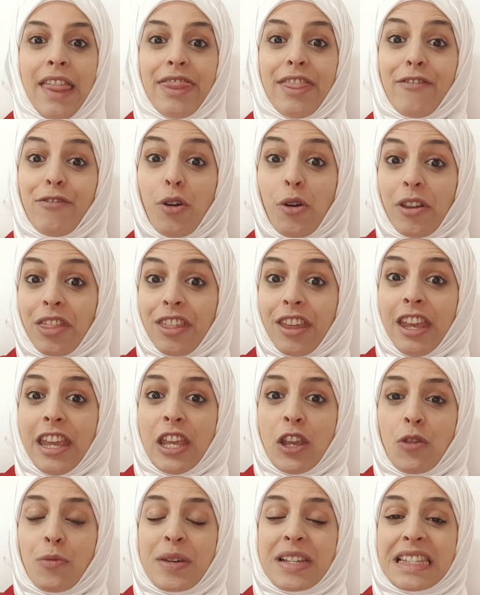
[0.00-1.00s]
The fourth
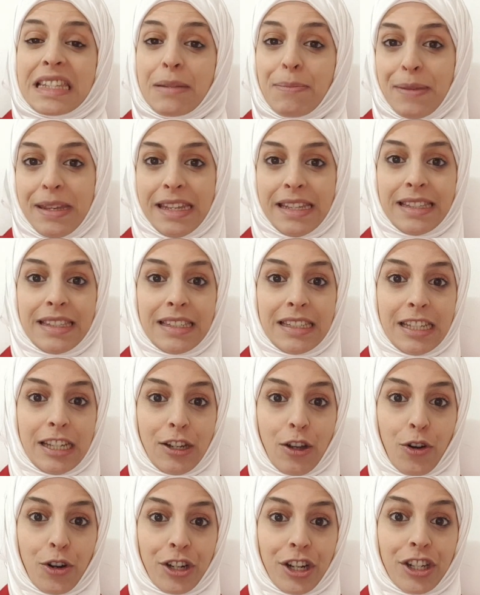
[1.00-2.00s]
E you must meet
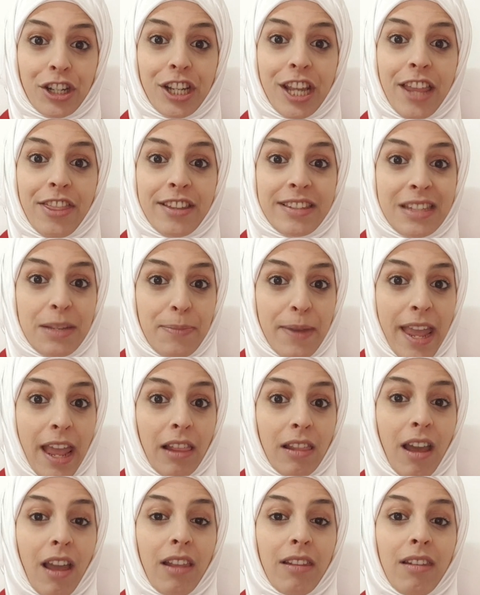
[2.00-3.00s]
in order to get the
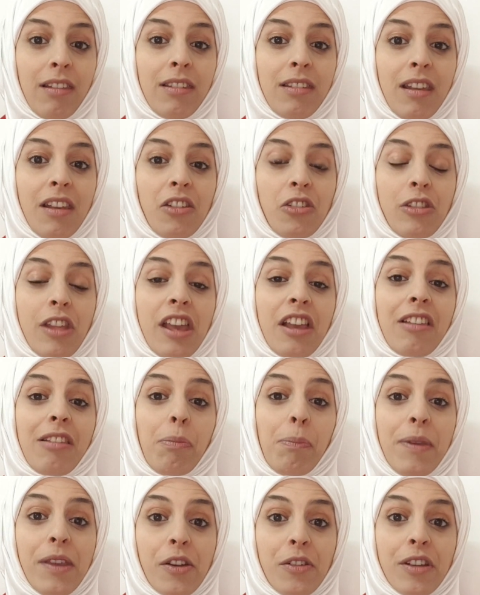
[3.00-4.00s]
CPA license is the
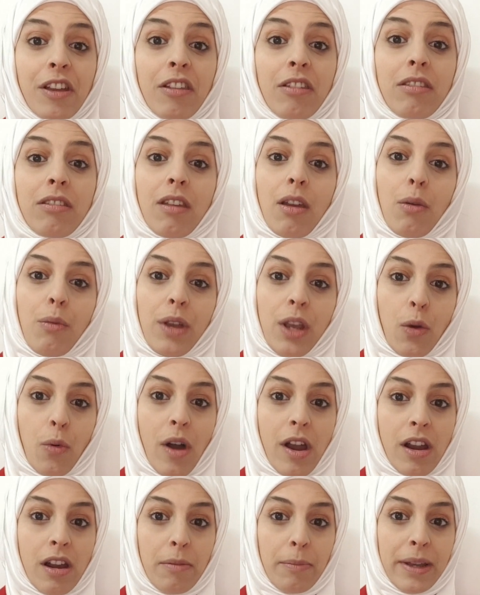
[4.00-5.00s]
experience
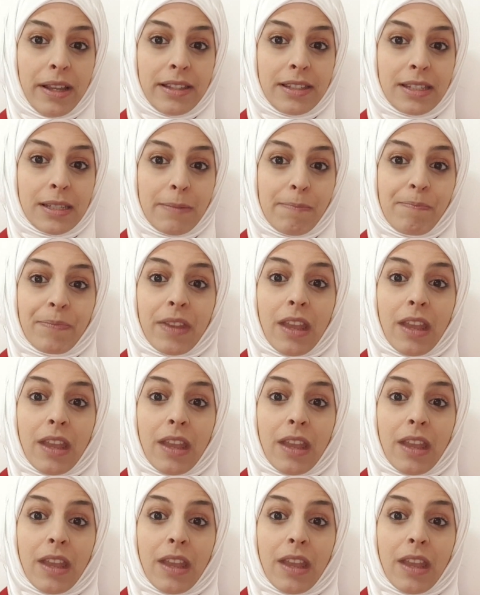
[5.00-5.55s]
requirement.